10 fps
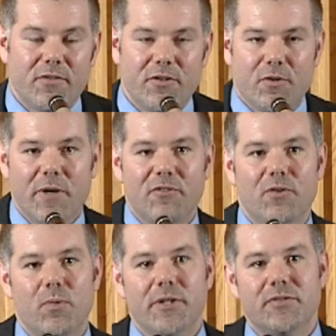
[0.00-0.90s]
so the
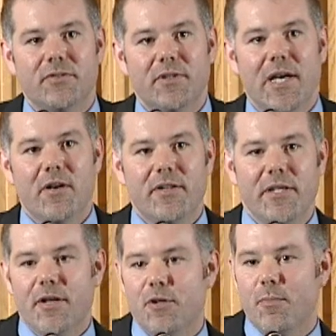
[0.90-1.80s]
question was, how do
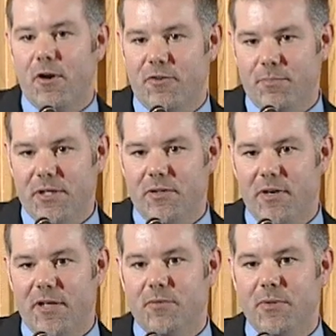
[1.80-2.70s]
the other Mars
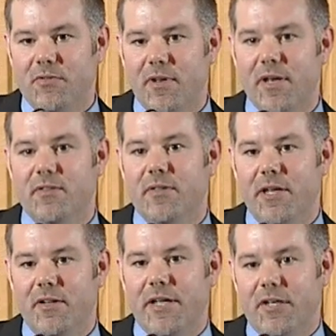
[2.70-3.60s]
meteorites besides
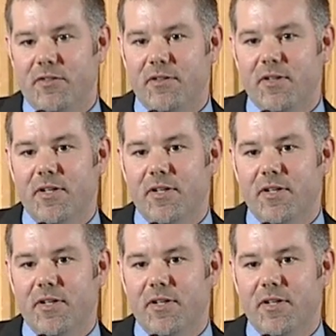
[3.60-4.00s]
ALH